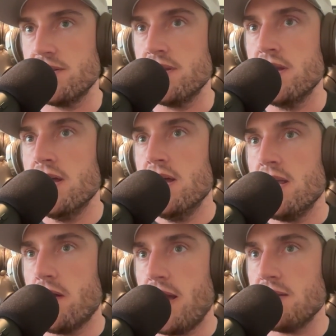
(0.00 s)
And
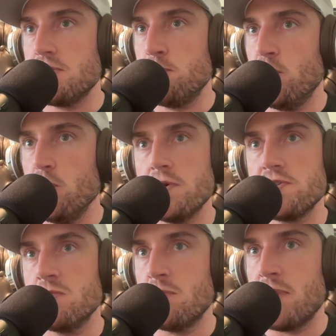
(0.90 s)
I spoke with
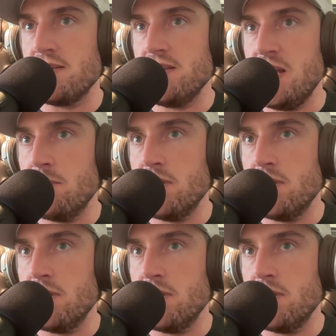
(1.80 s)
some of my team,